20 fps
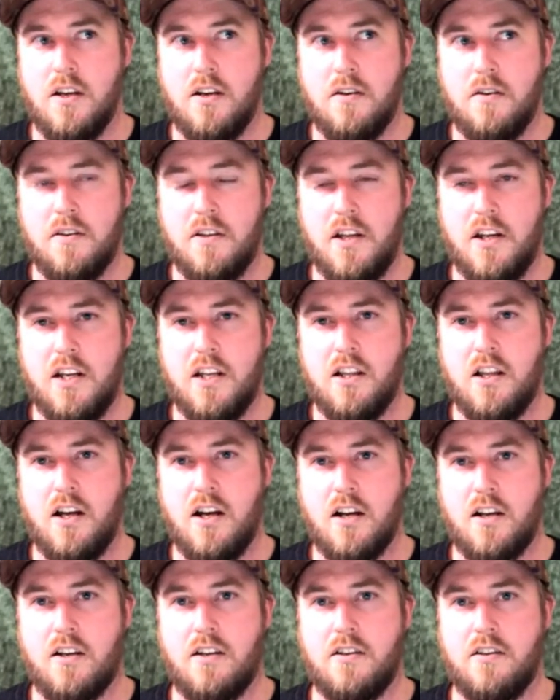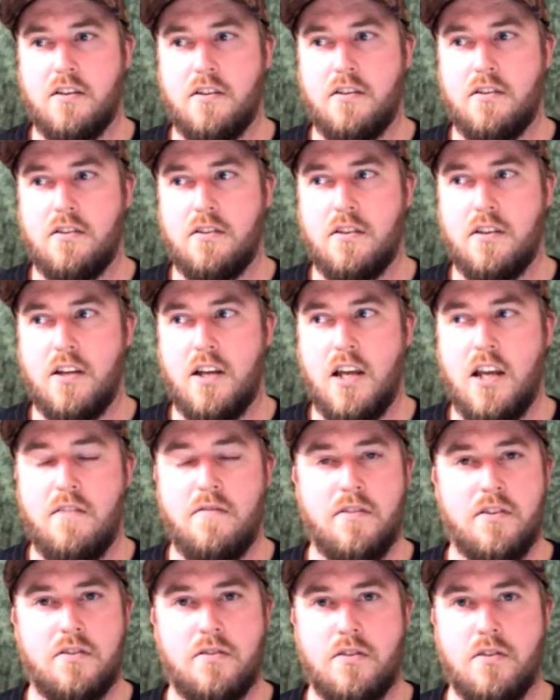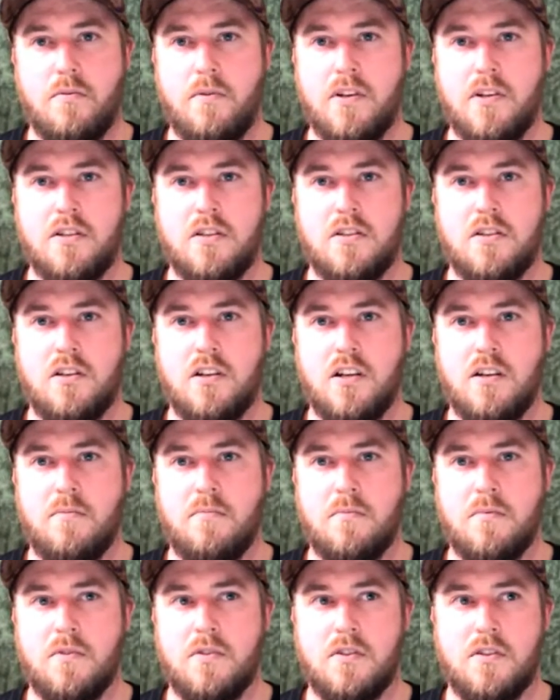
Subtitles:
with any luck, even through wintertime,